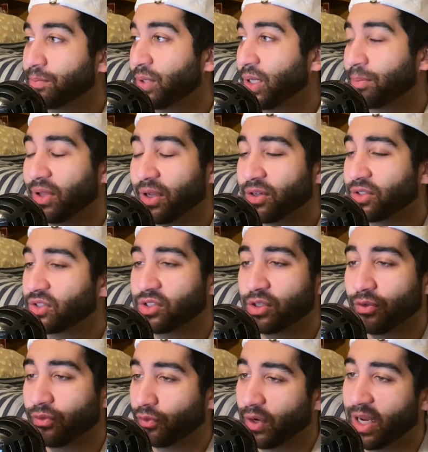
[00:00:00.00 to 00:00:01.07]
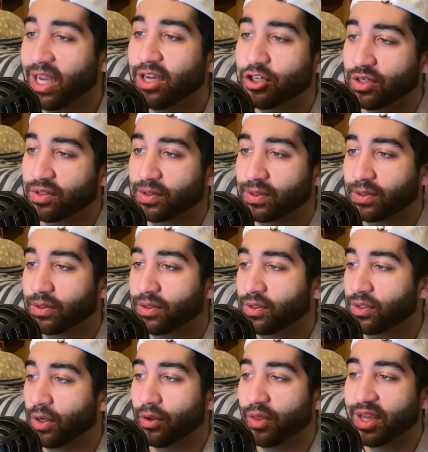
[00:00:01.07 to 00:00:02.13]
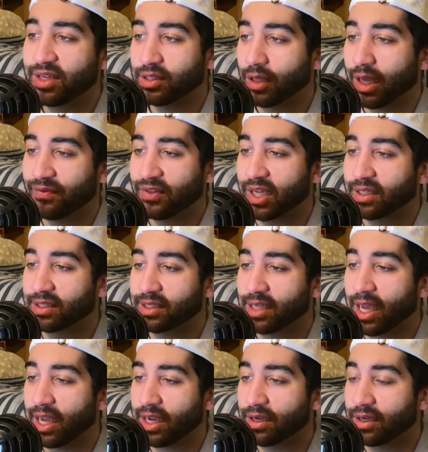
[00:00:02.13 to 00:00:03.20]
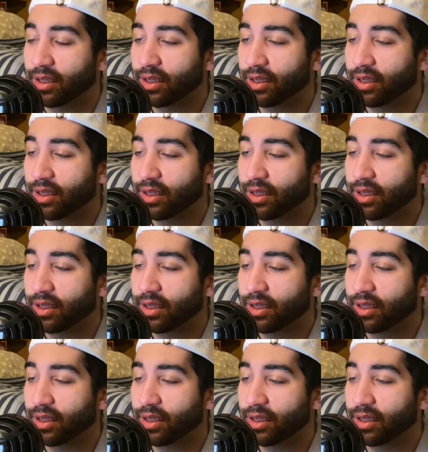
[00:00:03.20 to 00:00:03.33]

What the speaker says: players are still free agents, so they still have to get signed.